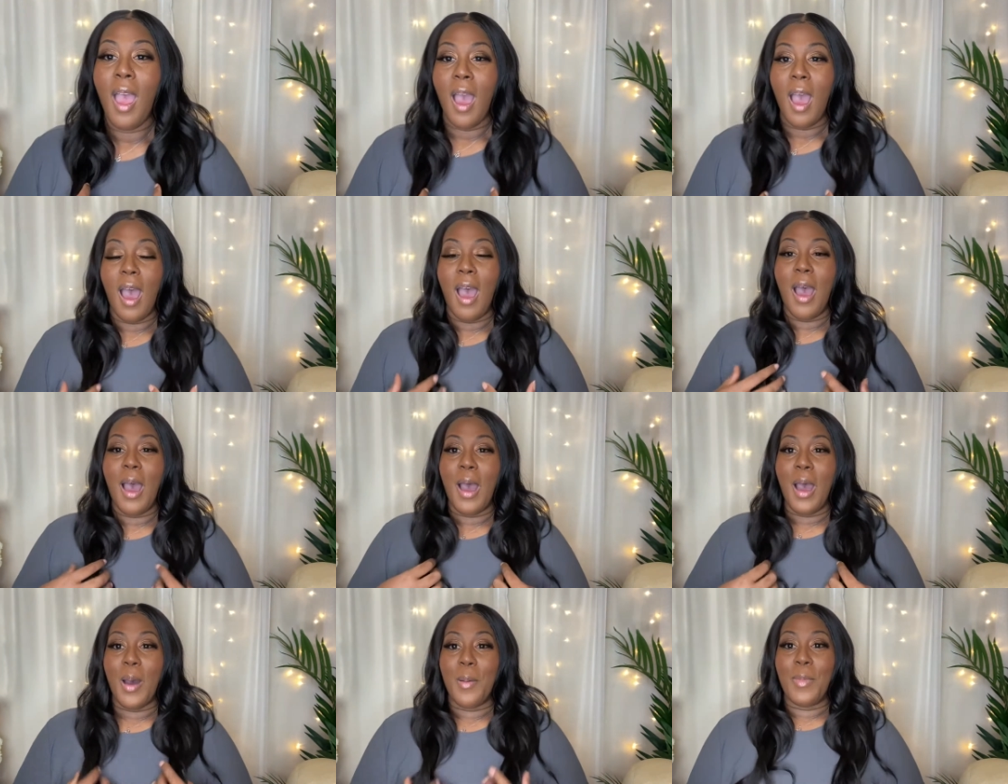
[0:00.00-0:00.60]

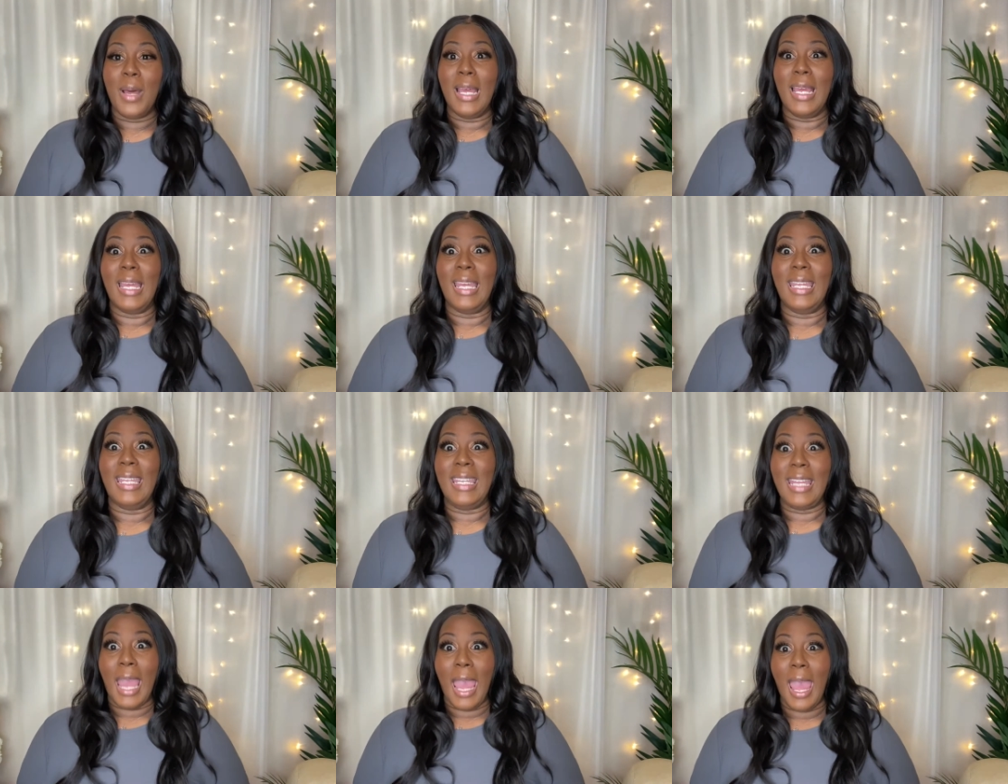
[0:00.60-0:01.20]
Um,
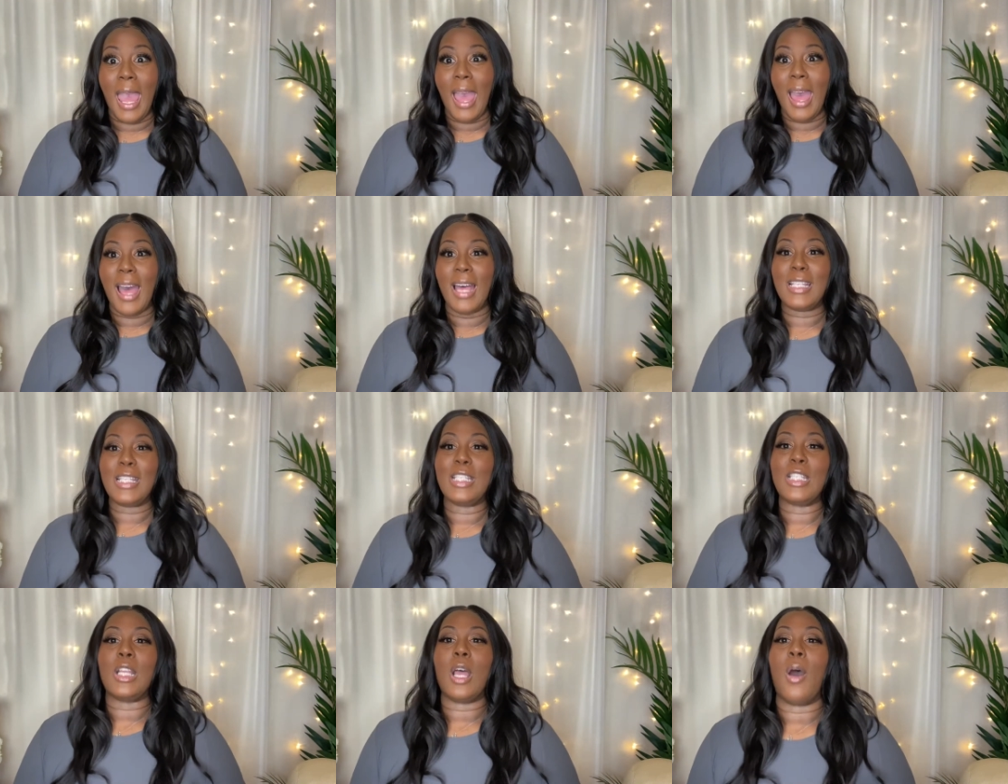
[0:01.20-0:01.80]

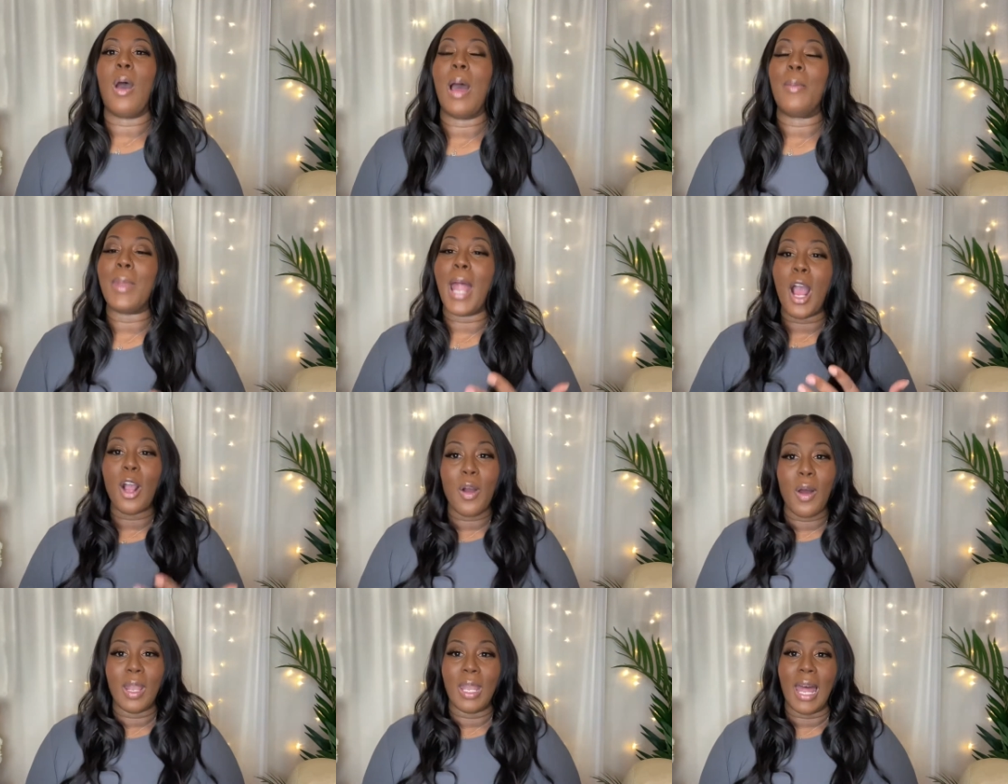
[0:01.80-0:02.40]
yeah, so I'm
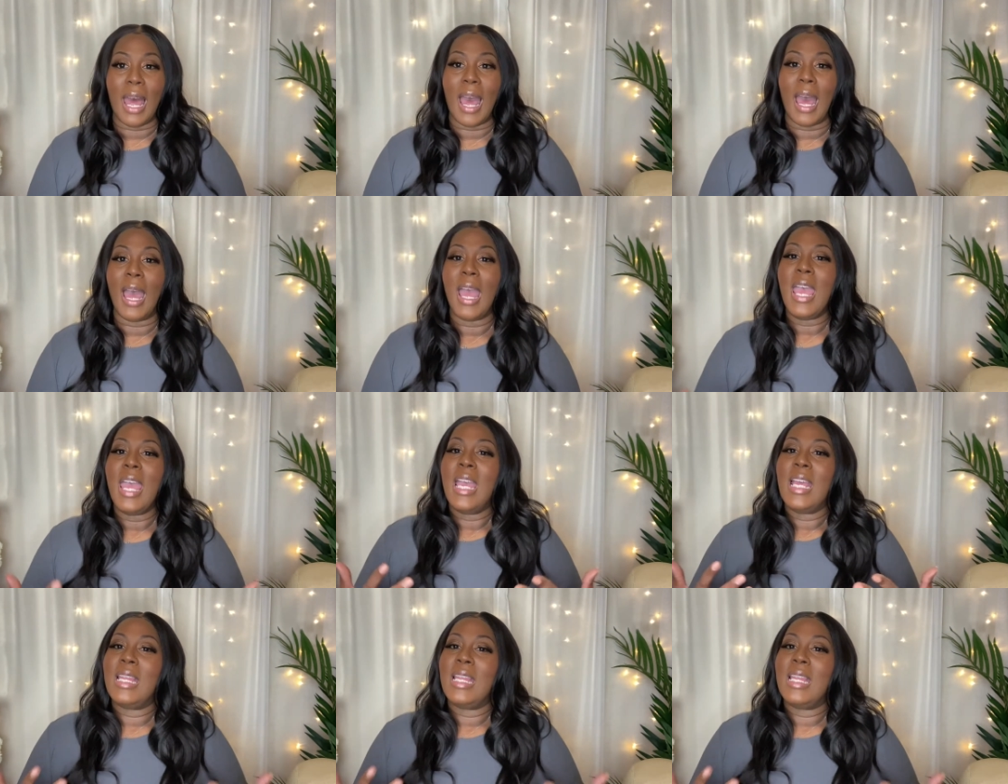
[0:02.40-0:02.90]
not going to lie.